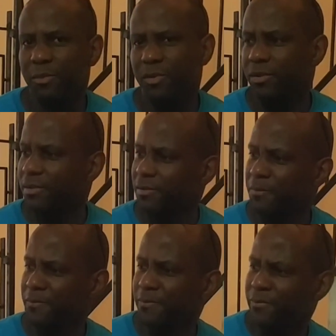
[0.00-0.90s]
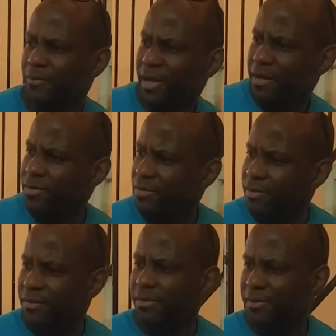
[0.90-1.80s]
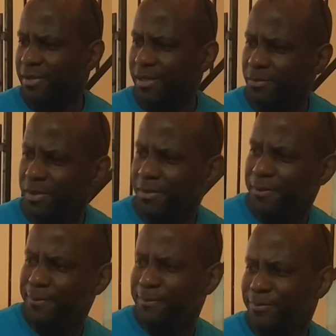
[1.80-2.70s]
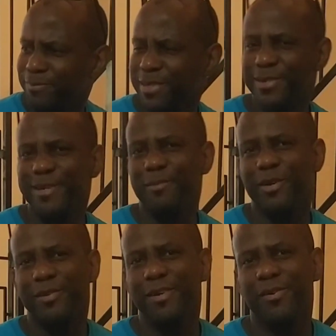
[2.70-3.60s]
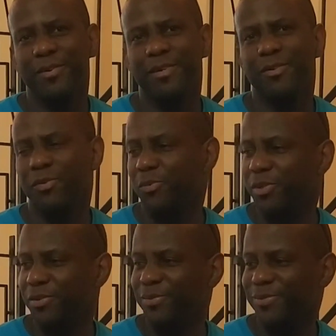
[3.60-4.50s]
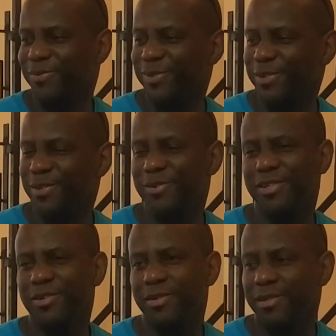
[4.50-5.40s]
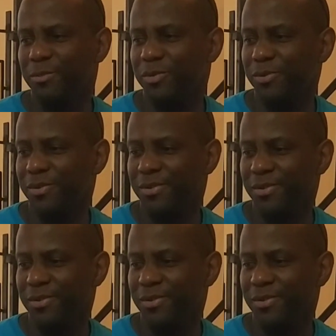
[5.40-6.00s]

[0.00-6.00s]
about? I don't know. Tell me, because I'm not there, you know, with you. What do you talk about?